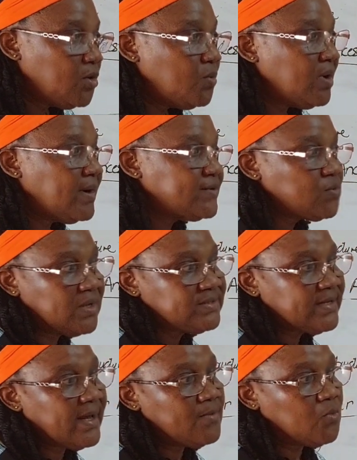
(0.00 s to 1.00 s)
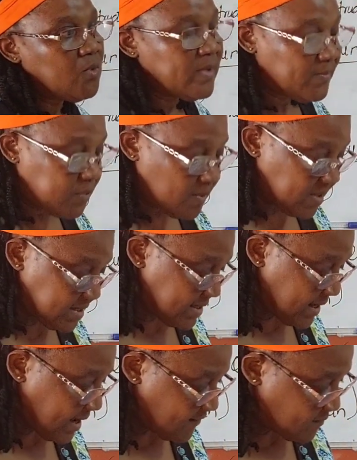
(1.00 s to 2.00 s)
whereas one time women probably
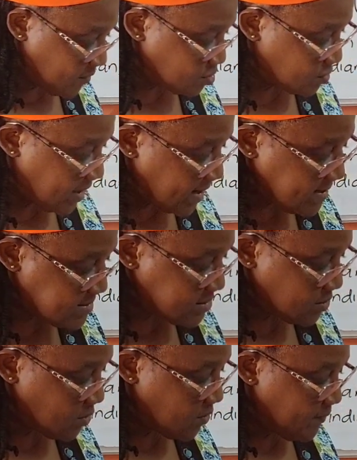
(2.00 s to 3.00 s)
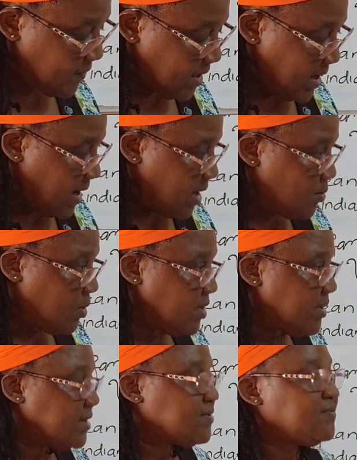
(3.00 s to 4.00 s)
didn't have much rights, you know, and were
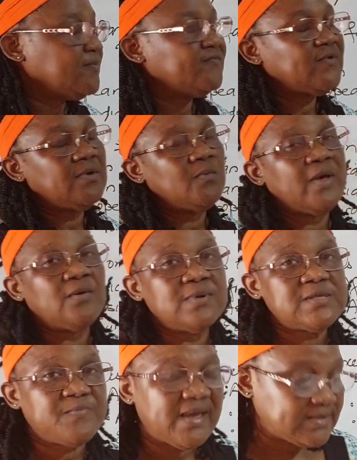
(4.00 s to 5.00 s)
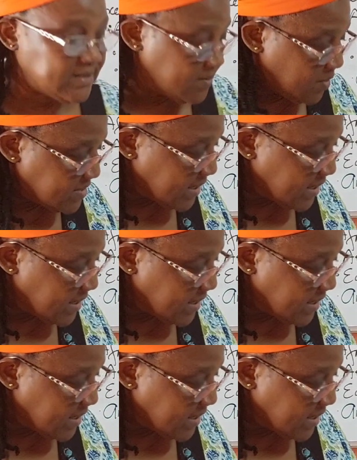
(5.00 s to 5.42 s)
not very well respected, but